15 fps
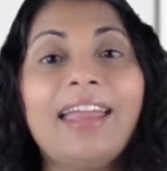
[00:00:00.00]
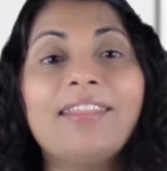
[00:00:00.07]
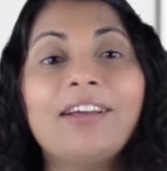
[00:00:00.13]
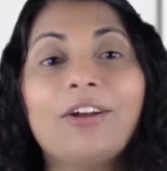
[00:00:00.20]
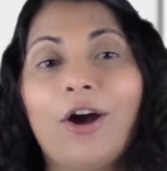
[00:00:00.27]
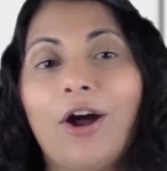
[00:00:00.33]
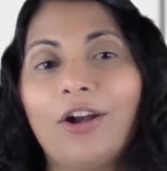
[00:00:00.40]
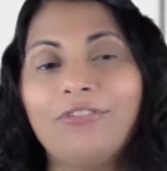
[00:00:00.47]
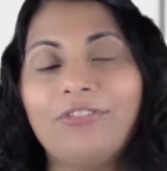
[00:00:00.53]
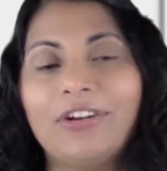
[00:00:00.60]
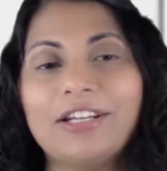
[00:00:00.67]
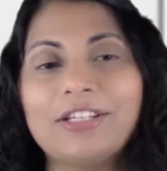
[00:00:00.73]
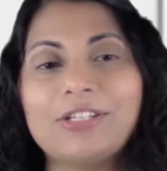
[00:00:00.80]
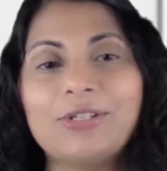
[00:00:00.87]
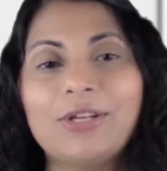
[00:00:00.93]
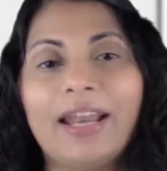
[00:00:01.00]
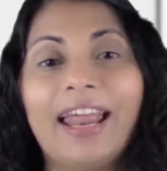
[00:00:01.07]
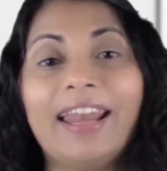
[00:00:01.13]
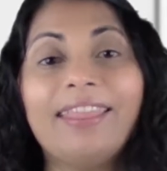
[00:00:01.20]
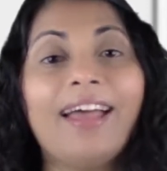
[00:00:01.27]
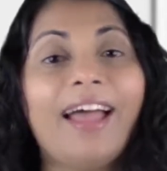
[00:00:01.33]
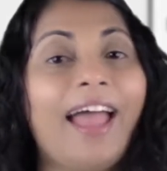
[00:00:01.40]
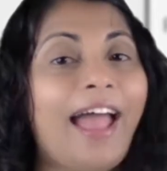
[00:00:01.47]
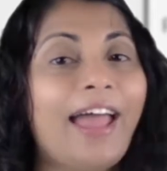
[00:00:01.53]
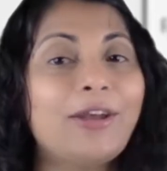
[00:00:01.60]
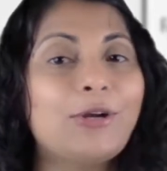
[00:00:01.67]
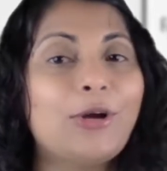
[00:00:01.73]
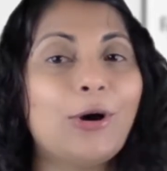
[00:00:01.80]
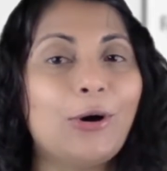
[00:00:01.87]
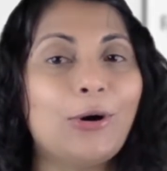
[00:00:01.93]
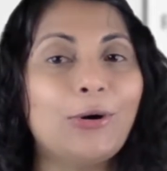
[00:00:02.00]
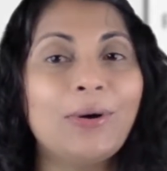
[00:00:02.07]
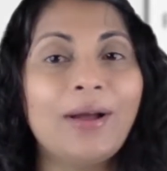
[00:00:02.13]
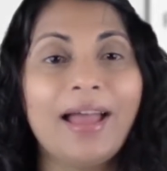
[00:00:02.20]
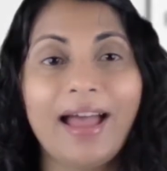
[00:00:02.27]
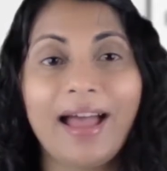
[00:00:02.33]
the confidence to let the hand go